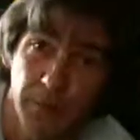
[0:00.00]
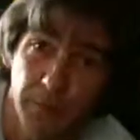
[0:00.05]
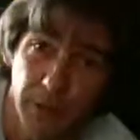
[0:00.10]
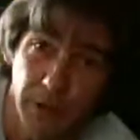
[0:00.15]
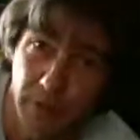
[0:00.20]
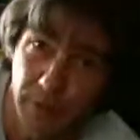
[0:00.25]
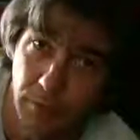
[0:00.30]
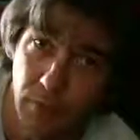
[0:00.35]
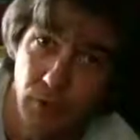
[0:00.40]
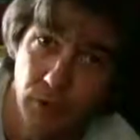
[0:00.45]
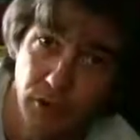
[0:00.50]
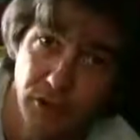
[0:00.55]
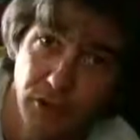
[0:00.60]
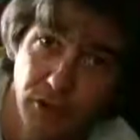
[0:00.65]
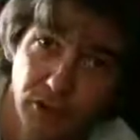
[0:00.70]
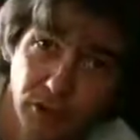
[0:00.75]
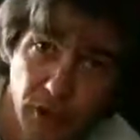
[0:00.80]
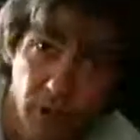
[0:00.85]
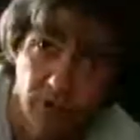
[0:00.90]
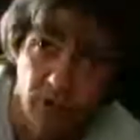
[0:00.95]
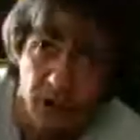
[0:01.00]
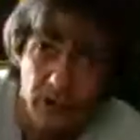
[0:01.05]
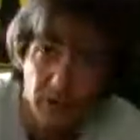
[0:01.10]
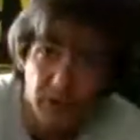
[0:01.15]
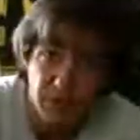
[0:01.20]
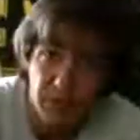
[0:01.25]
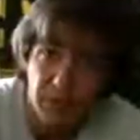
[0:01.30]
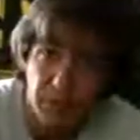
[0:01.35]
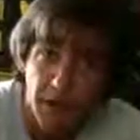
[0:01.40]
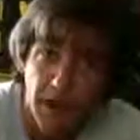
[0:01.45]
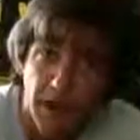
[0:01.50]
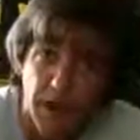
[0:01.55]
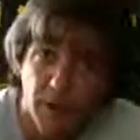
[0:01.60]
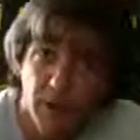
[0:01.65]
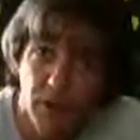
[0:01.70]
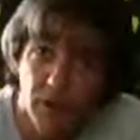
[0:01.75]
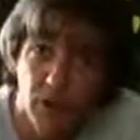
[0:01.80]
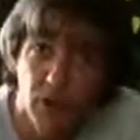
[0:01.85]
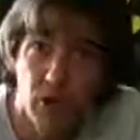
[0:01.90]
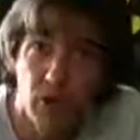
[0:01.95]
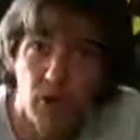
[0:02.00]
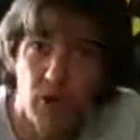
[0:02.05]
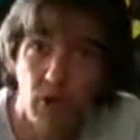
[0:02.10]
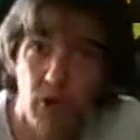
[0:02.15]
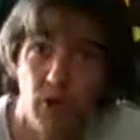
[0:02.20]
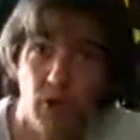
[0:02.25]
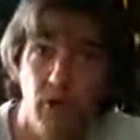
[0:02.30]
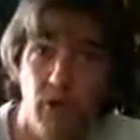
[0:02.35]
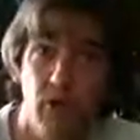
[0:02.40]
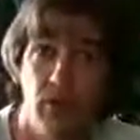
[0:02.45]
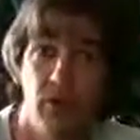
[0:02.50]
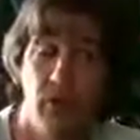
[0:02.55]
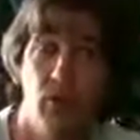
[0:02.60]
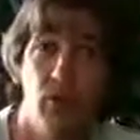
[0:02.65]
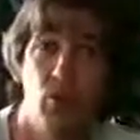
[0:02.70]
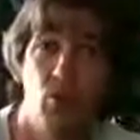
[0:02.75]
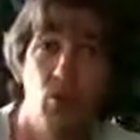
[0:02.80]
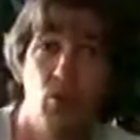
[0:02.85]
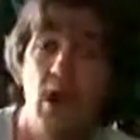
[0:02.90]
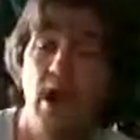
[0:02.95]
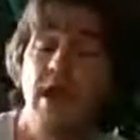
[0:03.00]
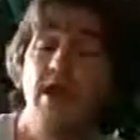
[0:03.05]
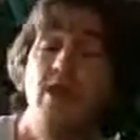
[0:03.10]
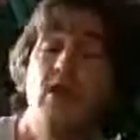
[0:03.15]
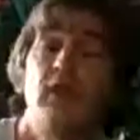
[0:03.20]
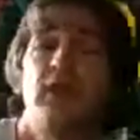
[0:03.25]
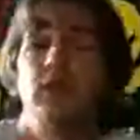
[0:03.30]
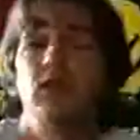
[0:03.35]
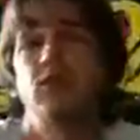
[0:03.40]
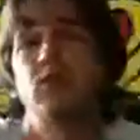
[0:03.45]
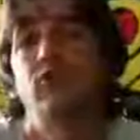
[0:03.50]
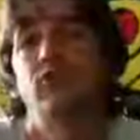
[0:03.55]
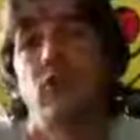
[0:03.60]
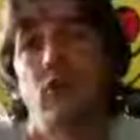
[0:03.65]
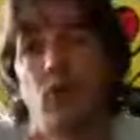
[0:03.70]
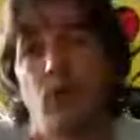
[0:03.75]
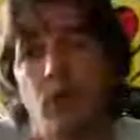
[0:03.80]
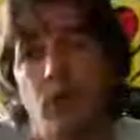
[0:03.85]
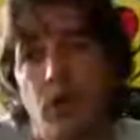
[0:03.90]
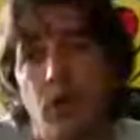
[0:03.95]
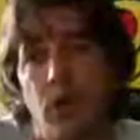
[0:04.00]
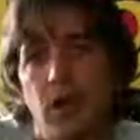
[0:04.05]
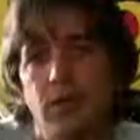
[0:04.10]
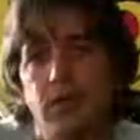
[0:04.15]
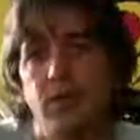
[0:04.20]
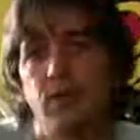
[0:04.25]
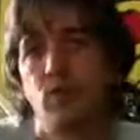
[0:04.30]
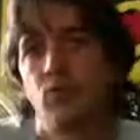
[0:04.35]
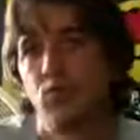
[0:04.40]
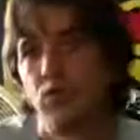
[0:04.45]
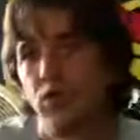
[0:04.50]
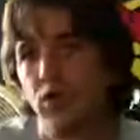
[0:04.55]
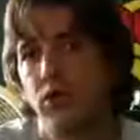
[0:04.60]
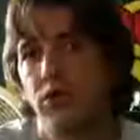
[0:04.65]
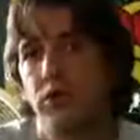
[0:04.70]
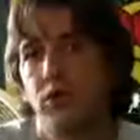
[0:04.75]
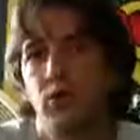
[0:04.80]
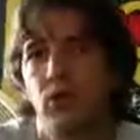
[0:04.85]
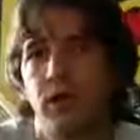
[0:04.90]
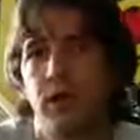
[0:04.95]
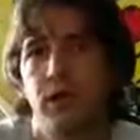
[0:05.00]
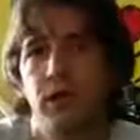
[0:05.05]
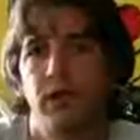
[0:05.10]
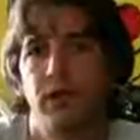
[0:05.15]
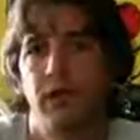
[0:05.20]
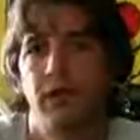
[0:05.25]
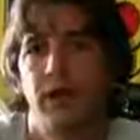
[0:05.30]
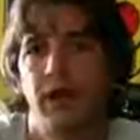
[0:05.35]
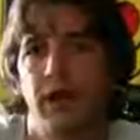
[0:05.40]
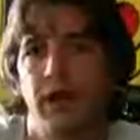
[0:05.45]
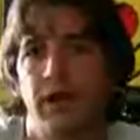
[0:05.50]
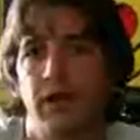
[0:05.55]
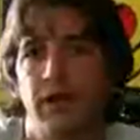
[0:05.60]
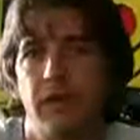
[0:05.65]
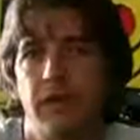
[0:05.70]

but once you start riding this bike with all the weight on it, you start realizing really quickly that,